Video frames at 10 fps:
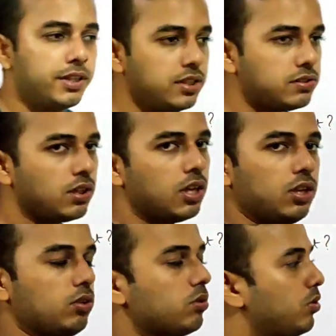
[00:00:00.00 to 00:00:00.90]
That is
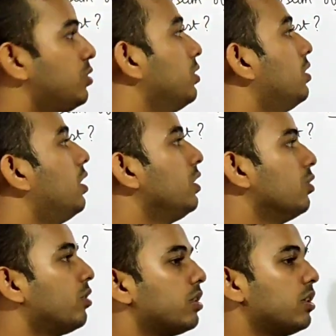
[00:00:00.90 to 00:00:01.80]
your question or
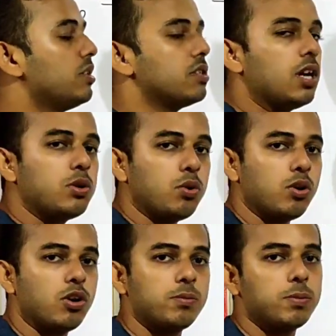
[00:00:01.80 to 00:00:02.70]
your result will
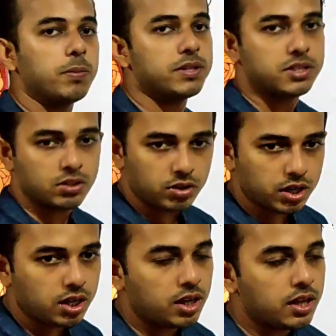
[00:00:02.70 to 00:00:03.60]
not be matching,
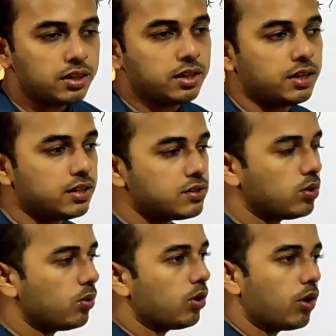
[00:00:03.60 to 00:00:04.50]
okay, that is
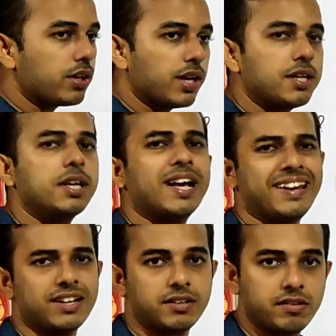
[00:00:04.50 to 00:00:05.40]
you will not get a
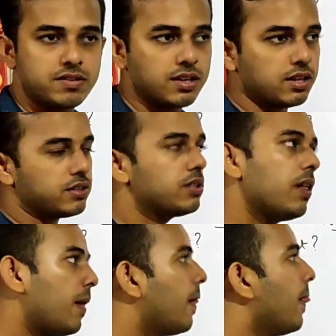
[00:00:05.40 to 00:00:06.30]
correct result.
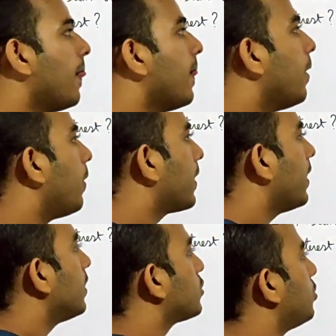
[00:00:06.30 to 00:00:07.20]
Okay,